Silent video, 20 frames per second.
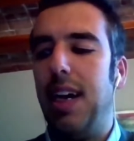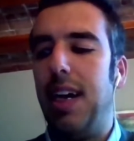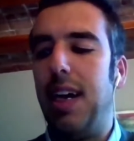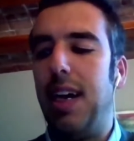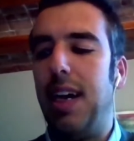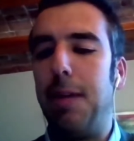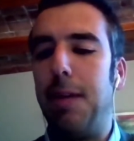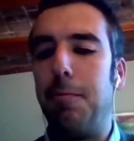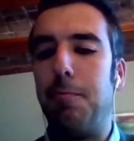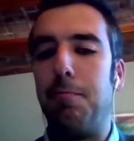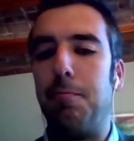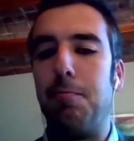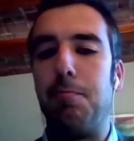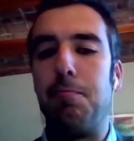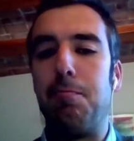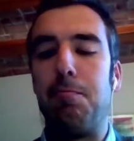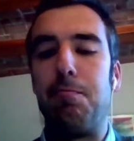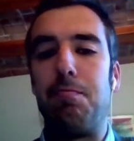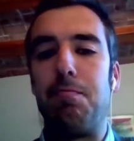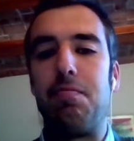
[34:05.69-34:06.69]

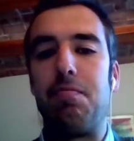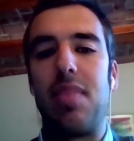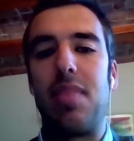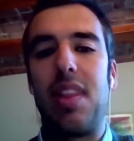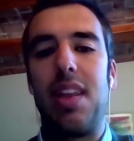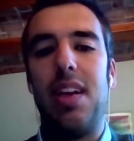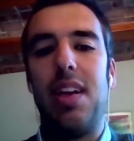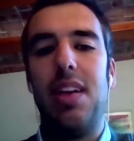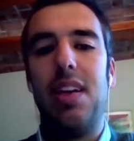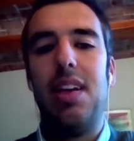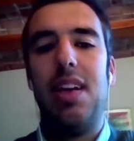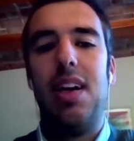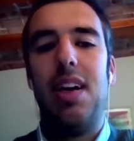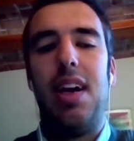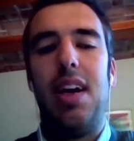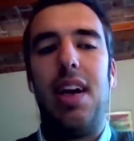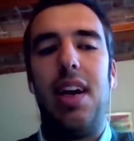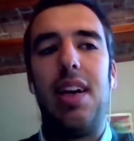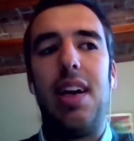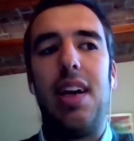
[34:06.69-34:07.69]
And
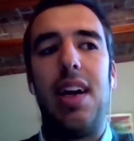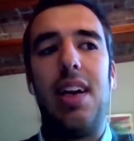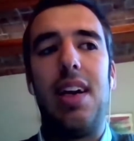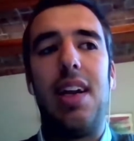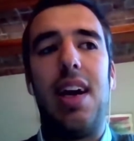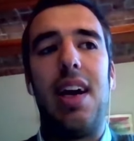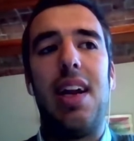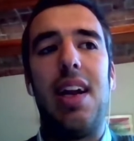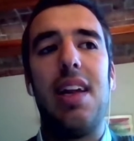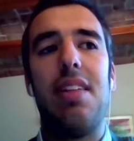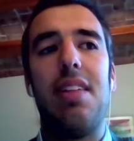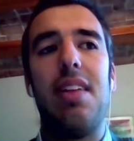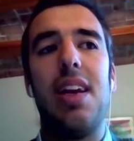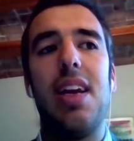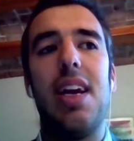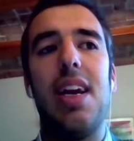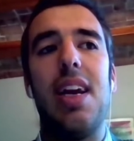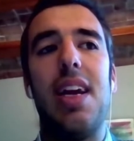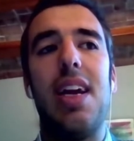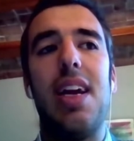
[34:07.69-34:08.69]
I
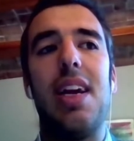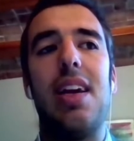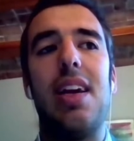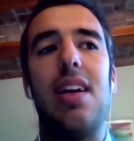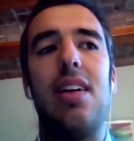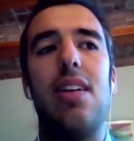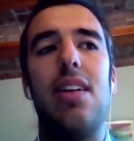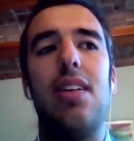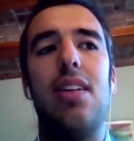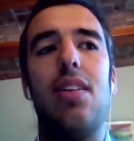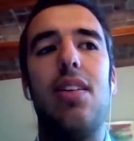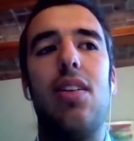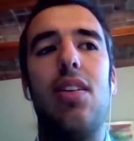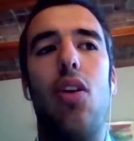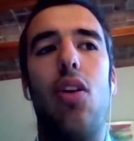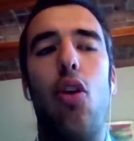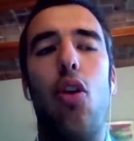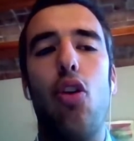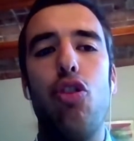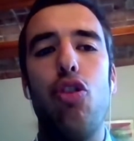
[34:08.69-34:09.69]
think
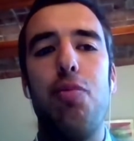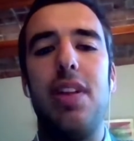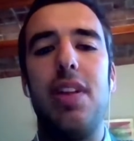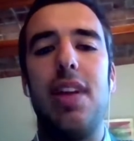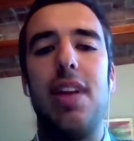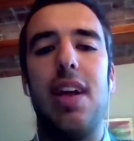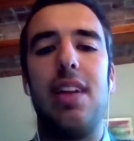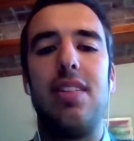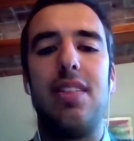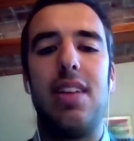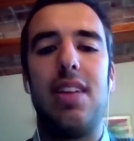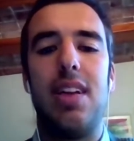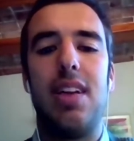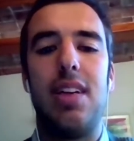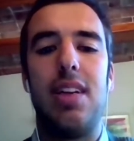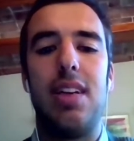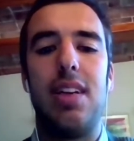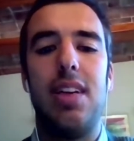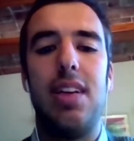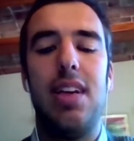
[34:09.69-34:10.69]
hospitals
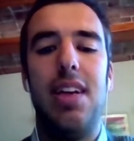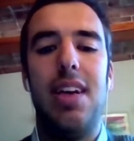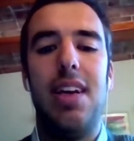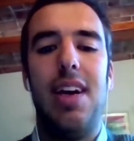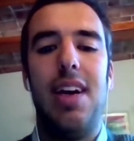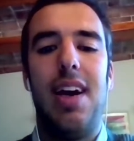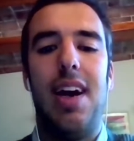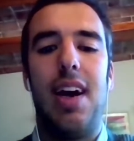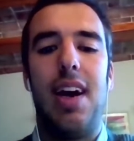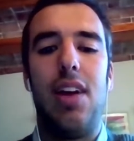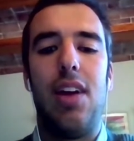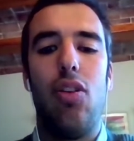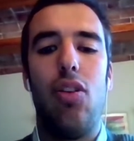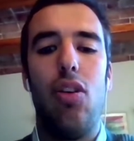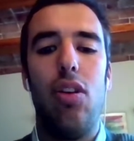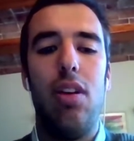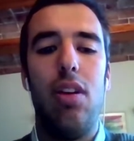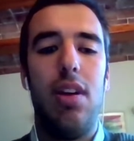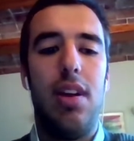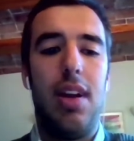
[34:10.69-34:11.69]
and all
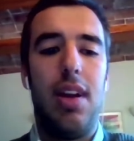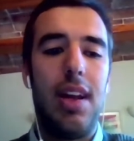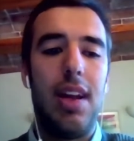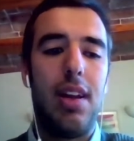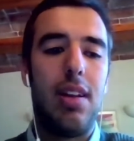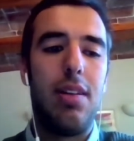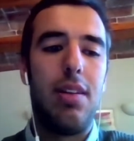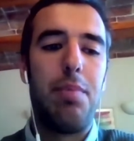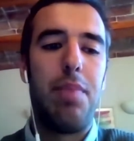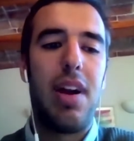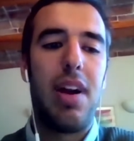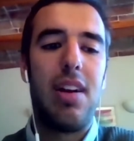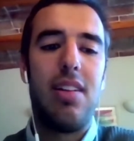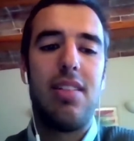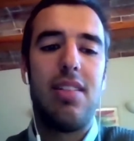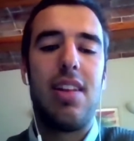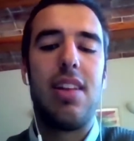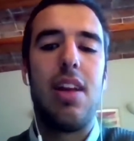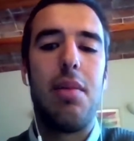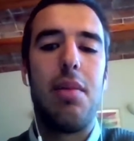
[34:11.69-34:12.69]
like the partners
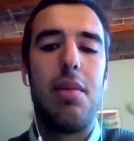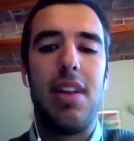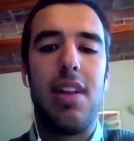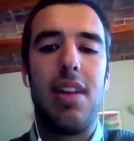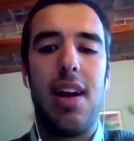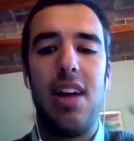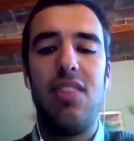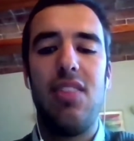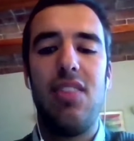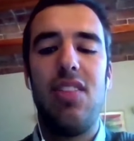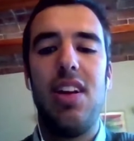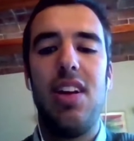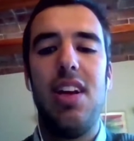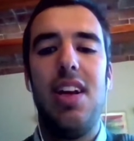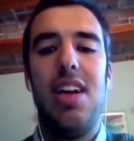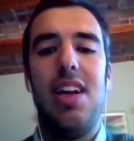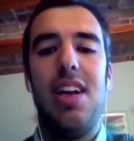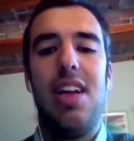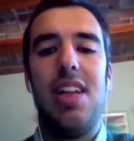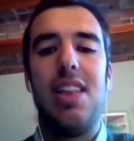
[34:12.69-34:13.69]
that David has,
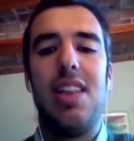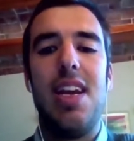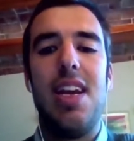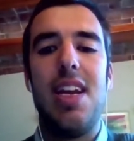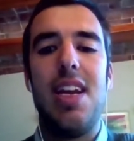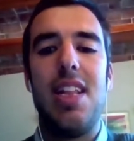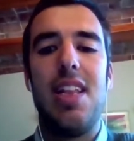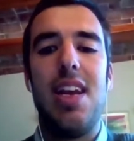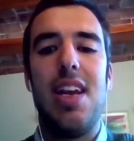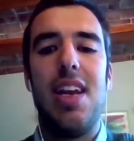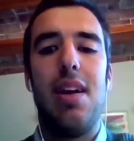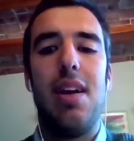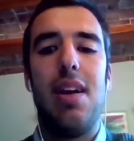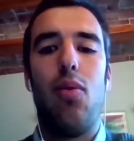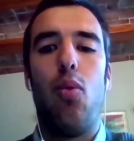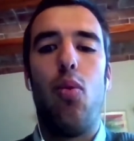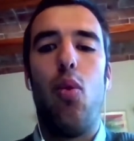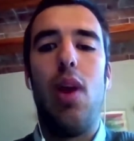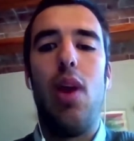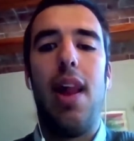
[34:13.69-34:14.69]
they
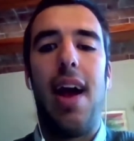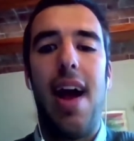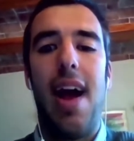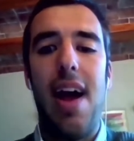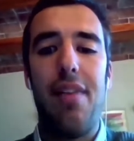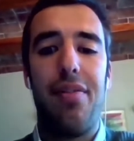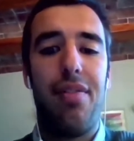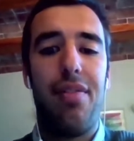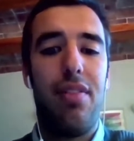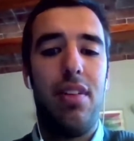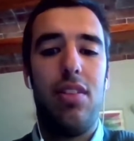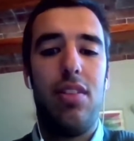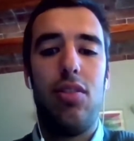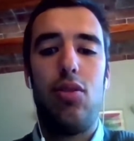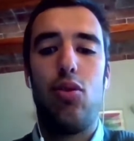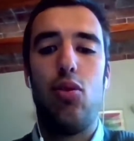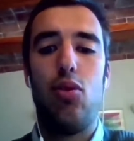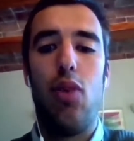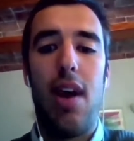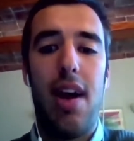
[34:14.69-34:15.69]
will have
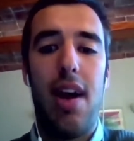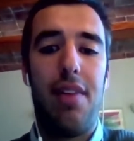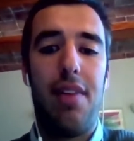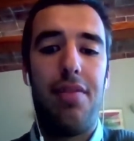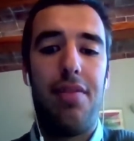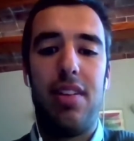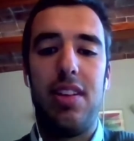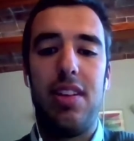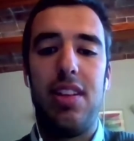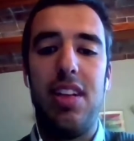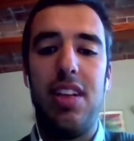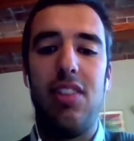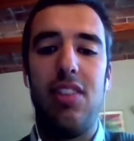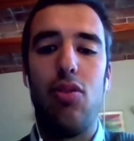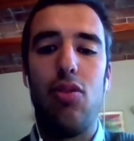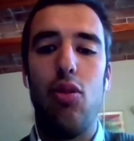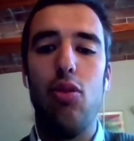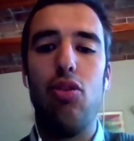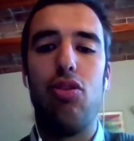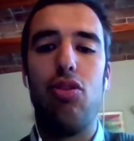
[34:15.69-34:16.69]
to have these
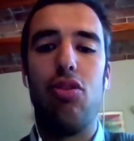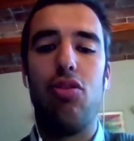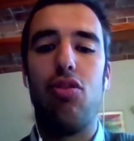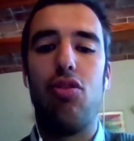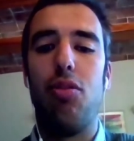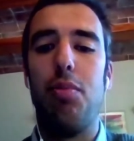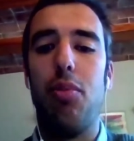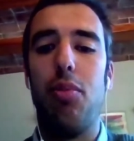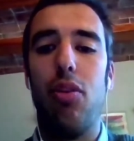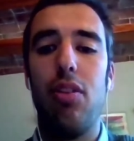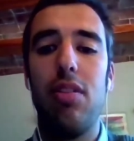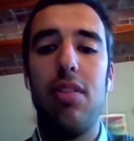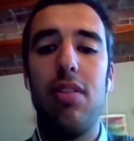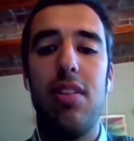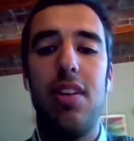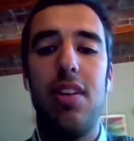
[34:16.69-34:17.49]
solutions on board,